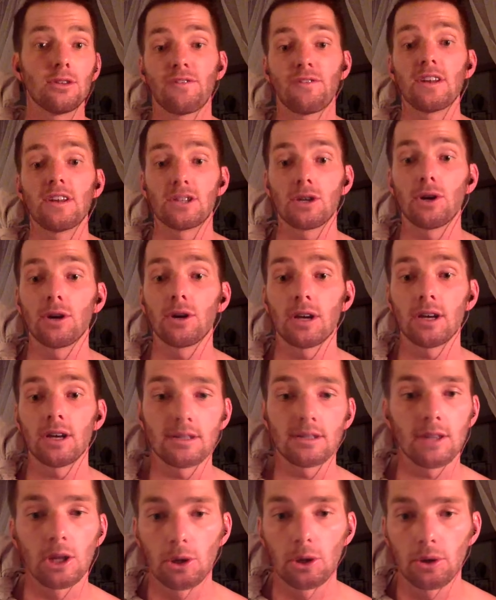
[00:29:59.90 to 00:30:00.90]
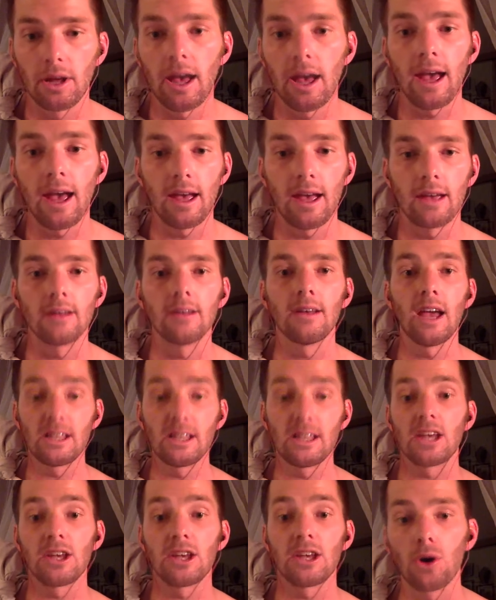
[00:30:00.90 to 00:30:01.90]
Fitness Yoga is literally
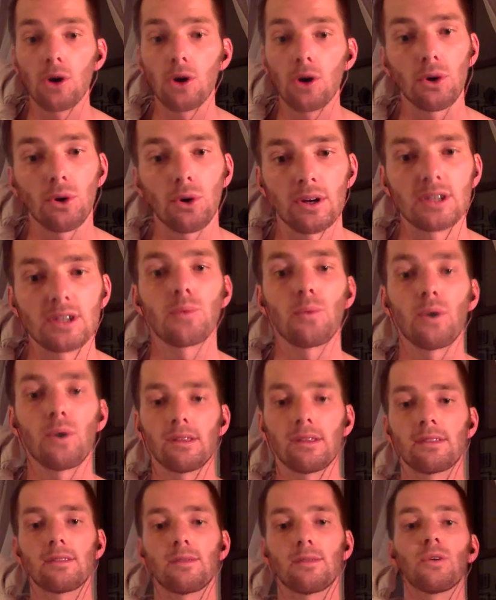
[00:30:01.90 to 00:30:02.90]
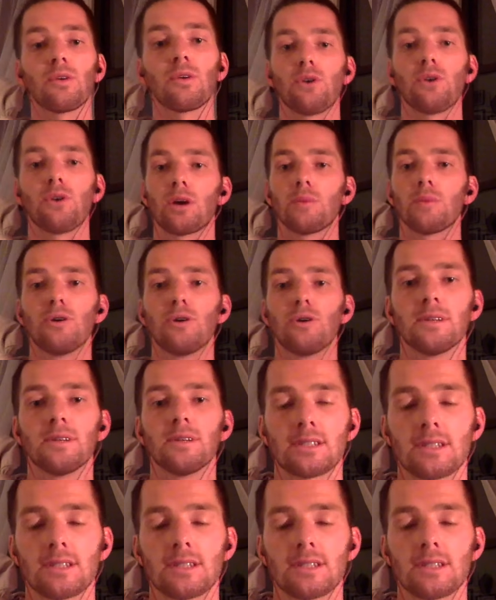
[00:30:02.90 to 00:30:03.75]
it's a yoga course with yoga movements.